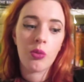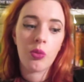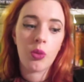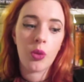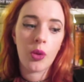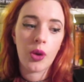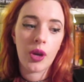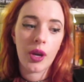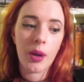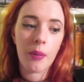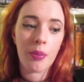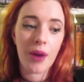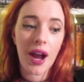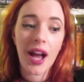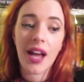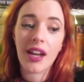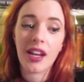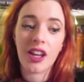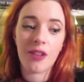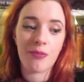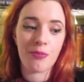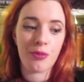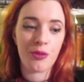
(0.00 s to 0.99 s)
one
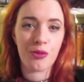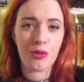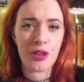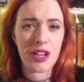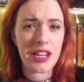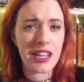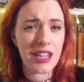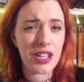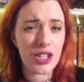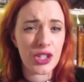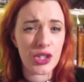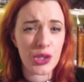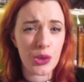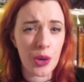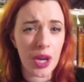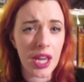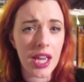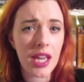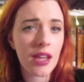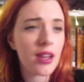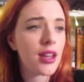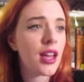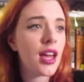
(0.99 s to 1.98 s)
brand I've been really
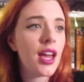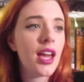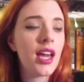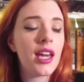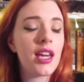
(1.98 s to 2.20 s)
enjoying